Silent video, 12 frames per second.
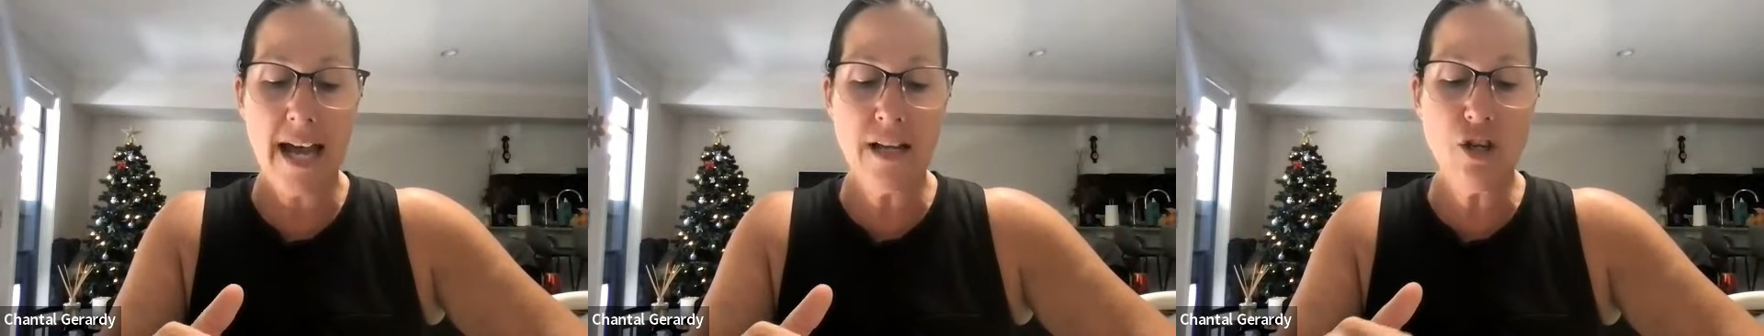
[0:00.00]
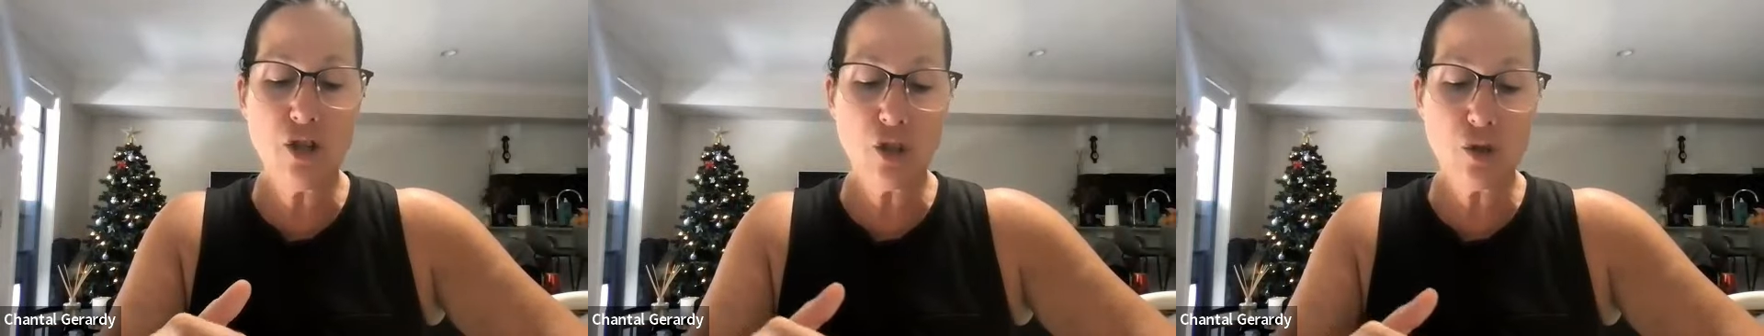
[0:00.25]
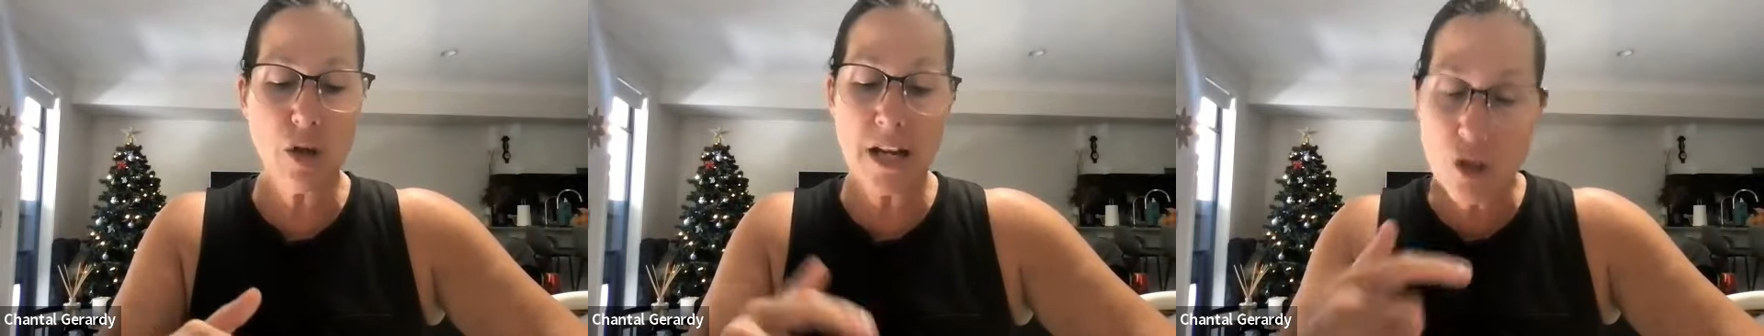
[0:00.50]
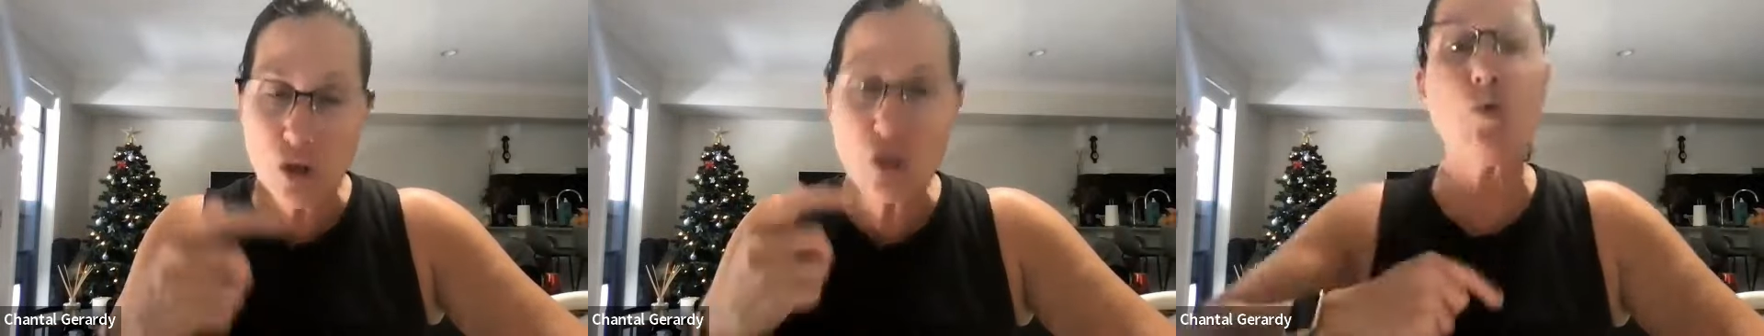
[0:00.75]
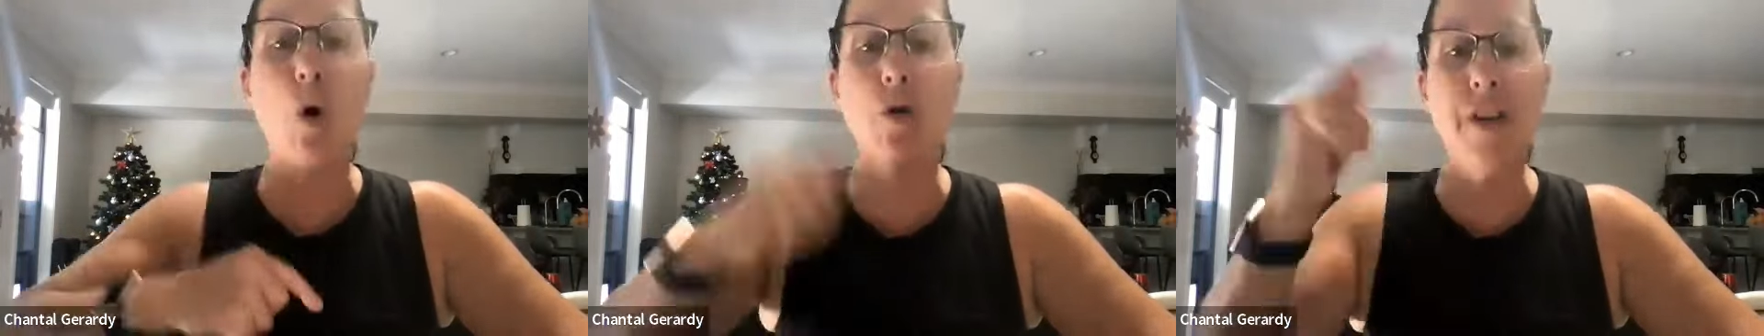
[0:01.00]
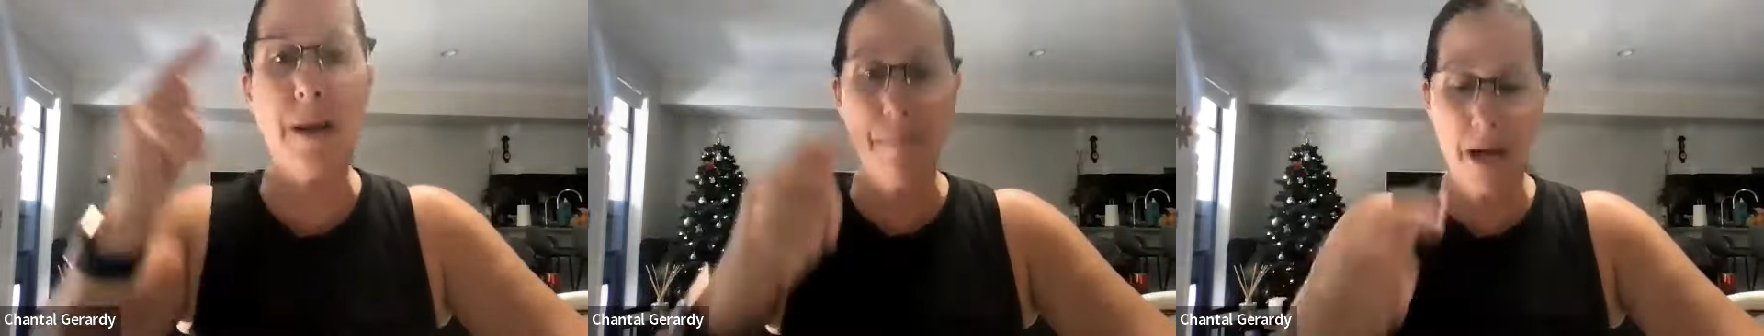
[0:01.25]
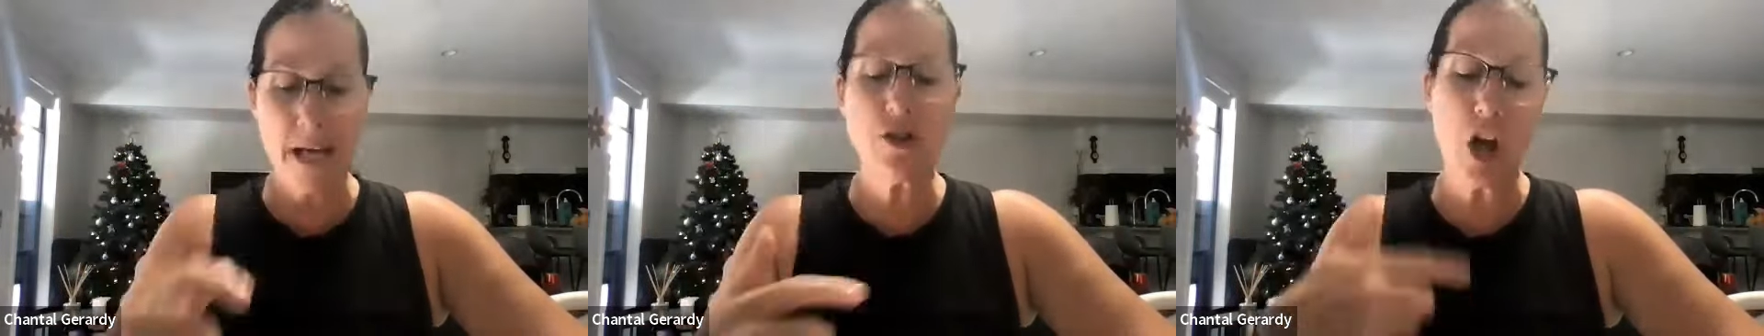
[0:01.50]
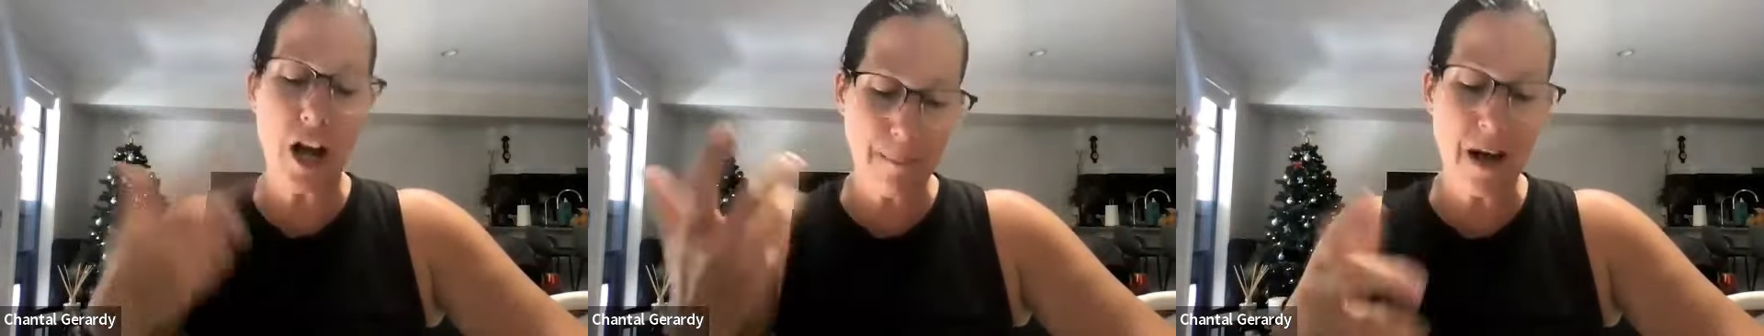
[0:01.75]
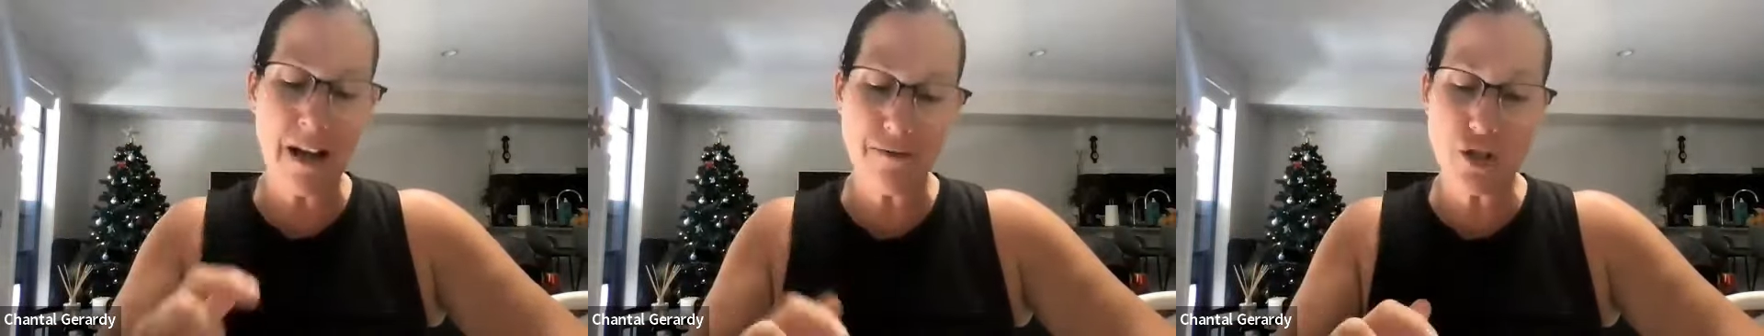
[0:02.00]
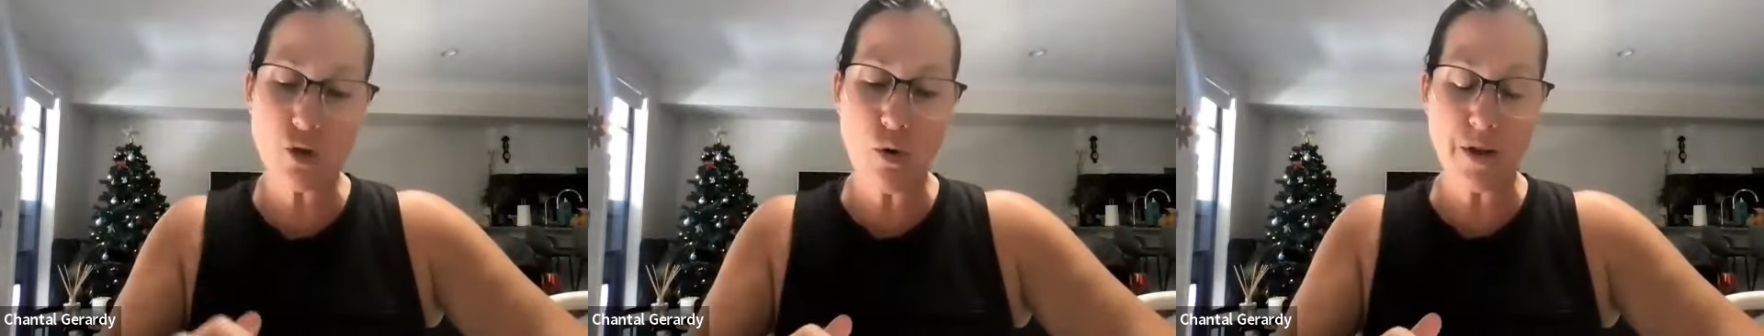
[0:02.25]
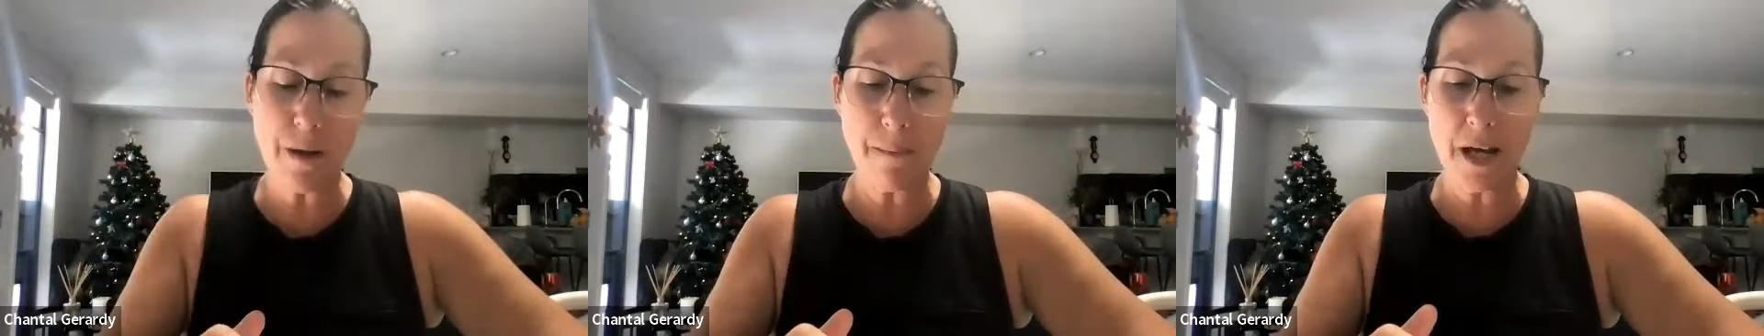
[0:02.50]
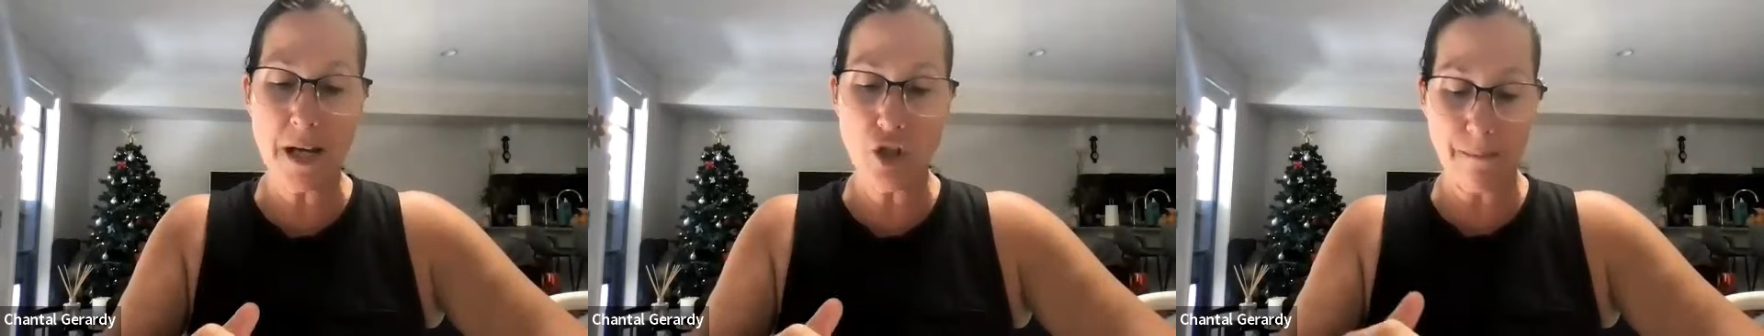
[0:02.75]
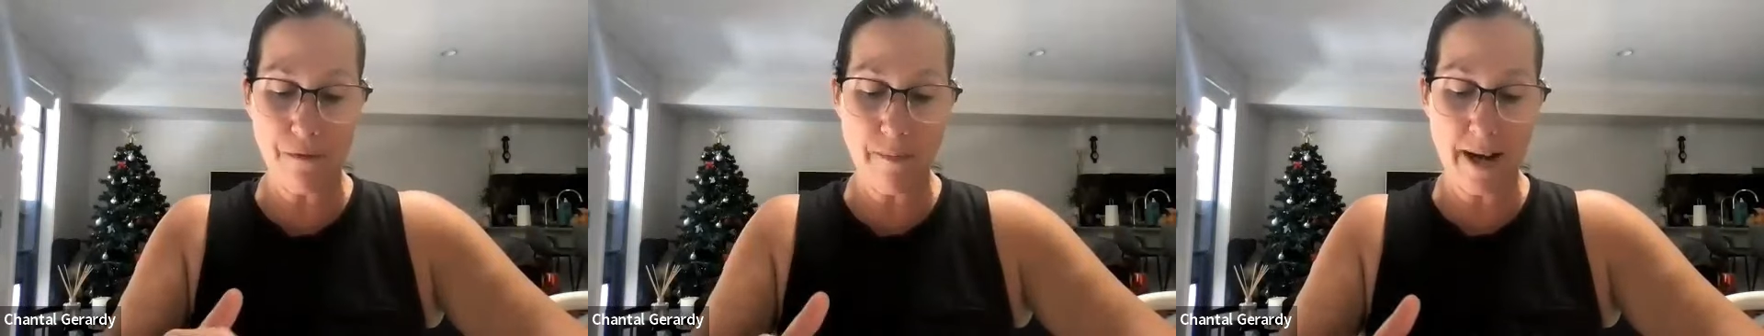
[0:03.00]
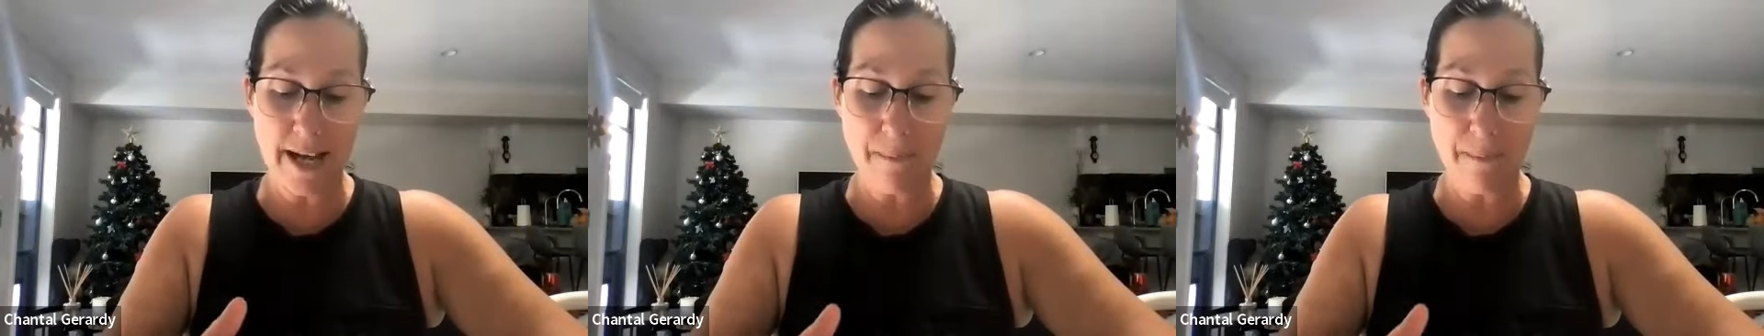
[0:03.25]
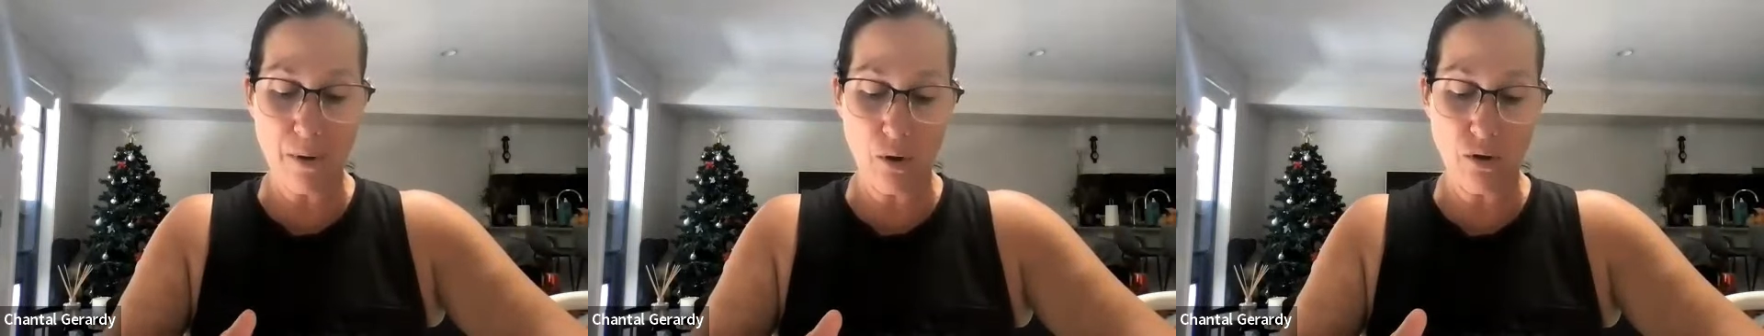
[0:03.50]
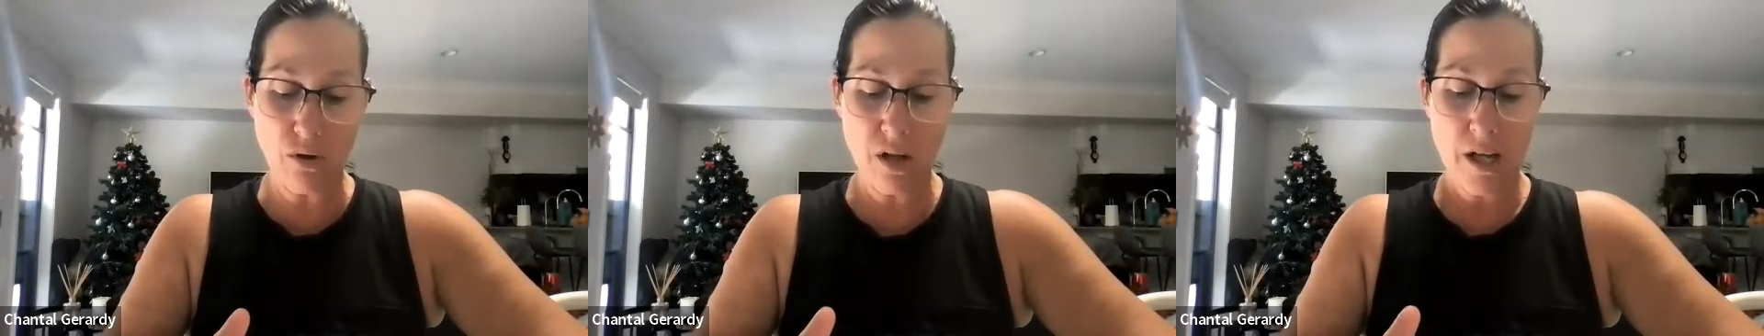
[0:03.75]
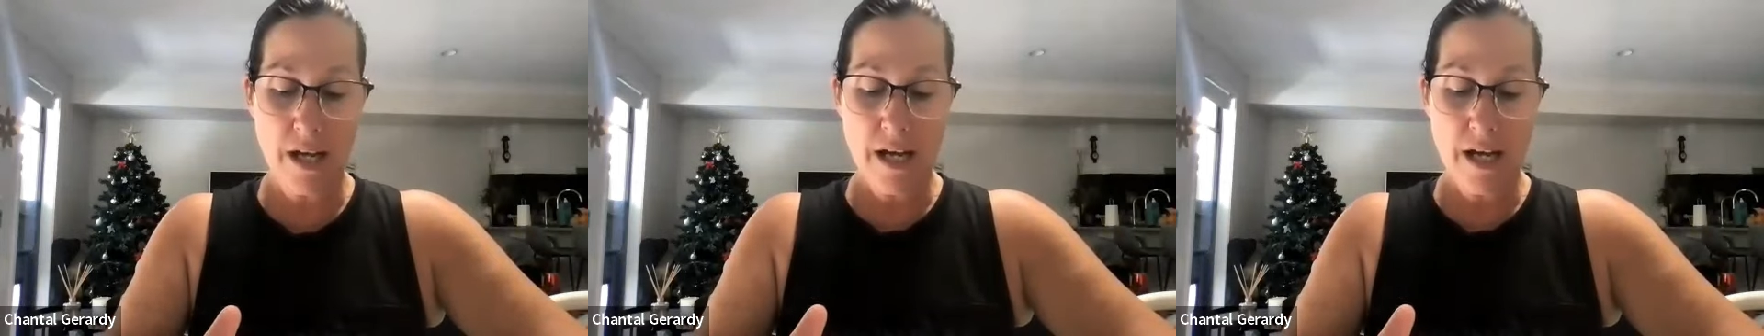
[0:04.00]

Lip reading: and you scroll that page up, I have to scroll that page up for my Apple,